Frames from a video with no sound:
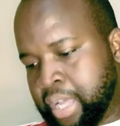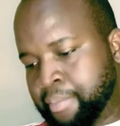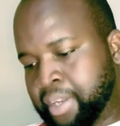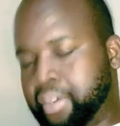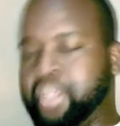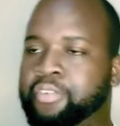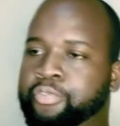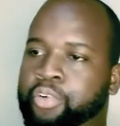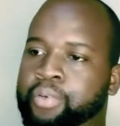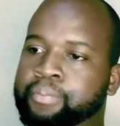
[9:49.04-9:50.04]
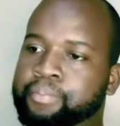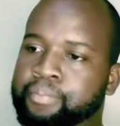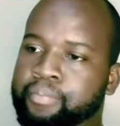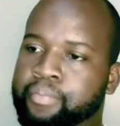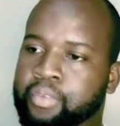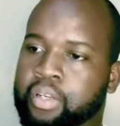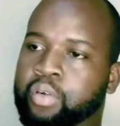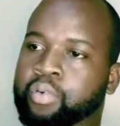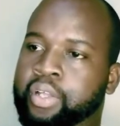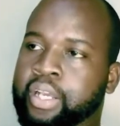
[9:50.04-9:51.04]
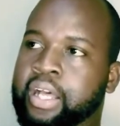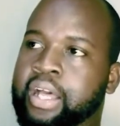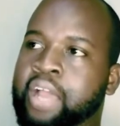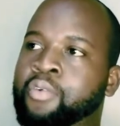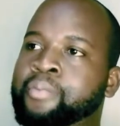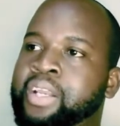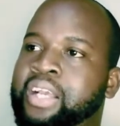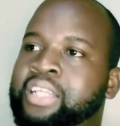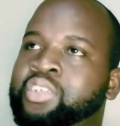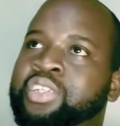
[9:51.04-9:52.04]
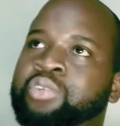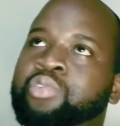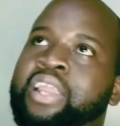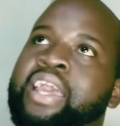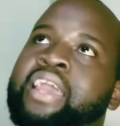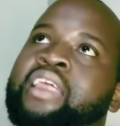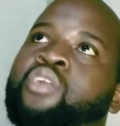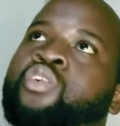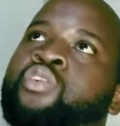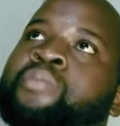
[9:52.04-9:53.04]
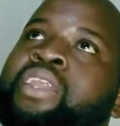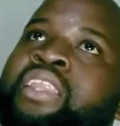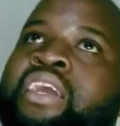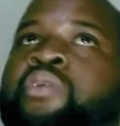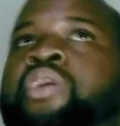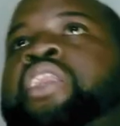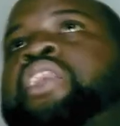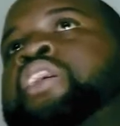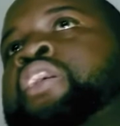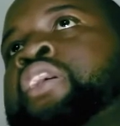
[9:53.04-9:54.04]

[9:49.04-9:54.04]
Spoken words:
I've been in Kifu. Malagunda, I woman, I don't even let a local woman that way.